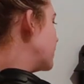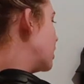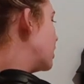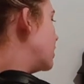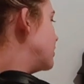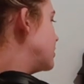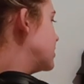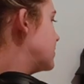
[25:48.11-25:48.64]

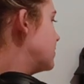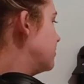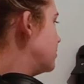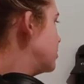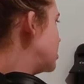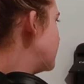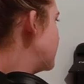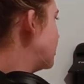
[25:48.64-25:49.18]
I use this one
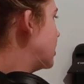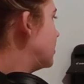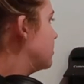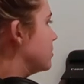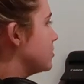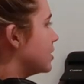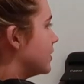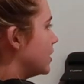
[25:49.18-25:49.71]
for shipping
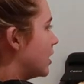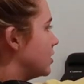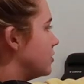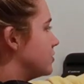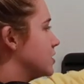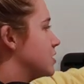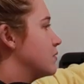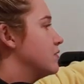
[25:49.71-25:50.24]
labels, and I
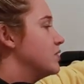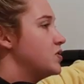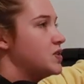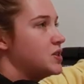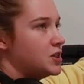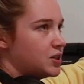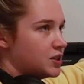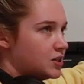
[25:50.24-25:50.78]
use this one for
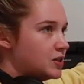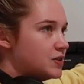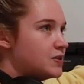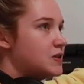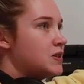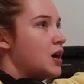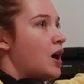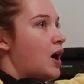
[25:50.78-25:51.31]

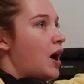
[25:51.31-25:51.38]
stickers